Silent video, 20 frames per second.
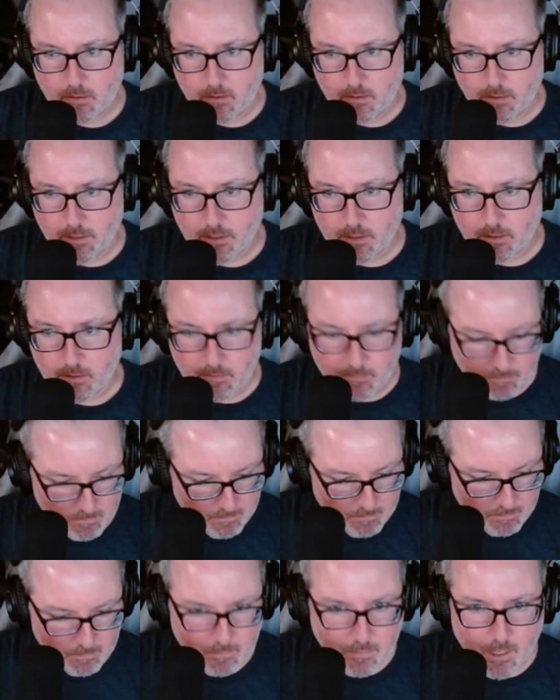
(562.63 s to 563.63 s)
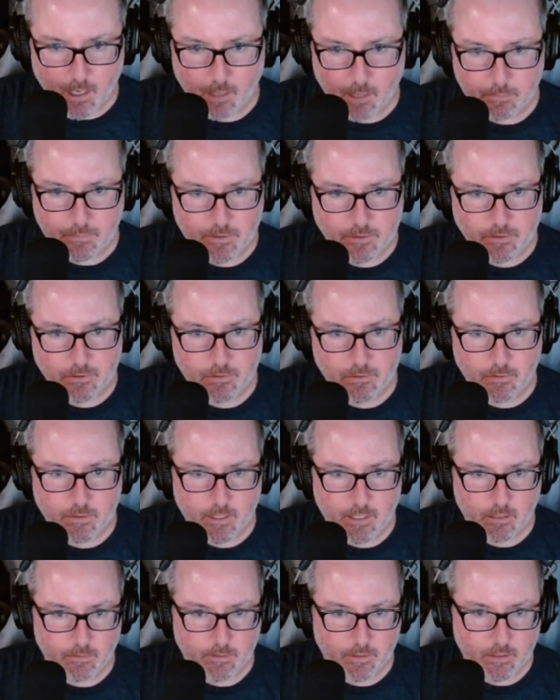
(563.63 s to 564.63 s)
You can pop the 2
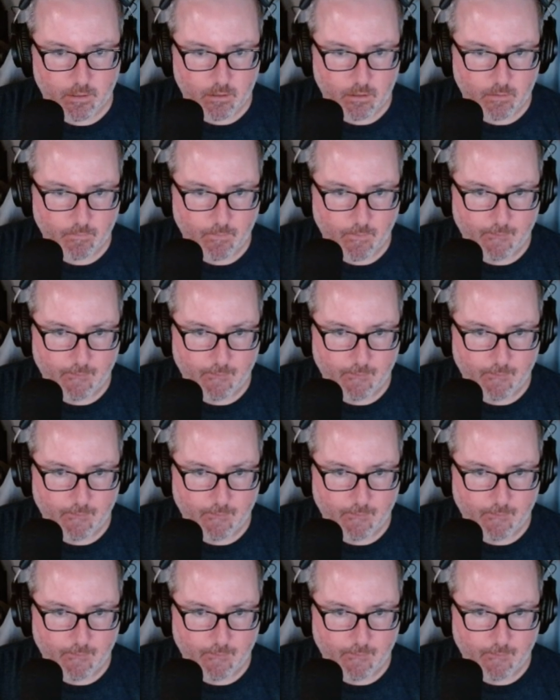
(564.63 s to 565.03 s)
down there.